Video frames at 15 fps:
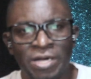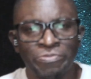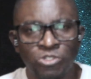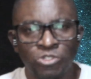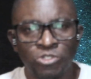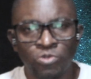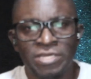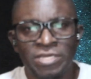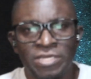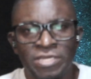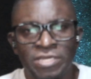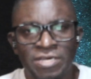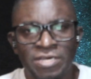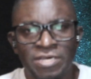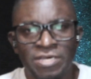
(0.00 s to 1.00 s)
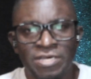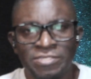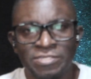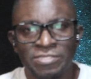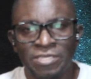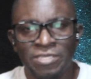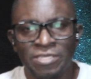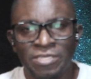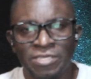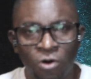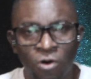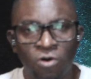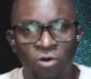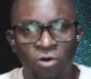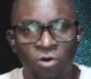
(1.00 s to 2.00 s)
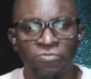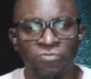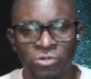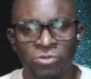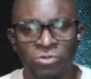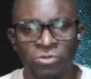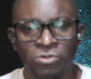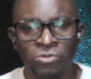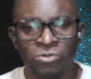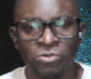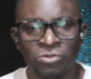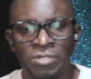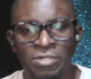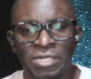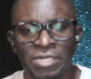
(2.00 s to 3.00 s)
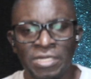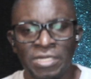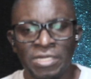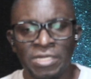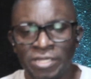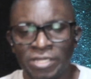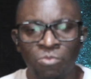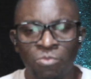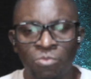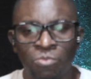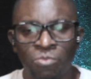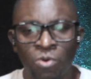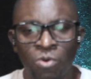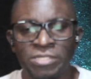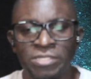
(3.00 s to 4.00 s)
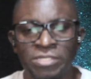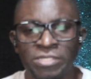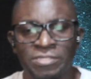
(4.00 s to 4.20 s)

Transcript: true leaders evolve during challenging moments.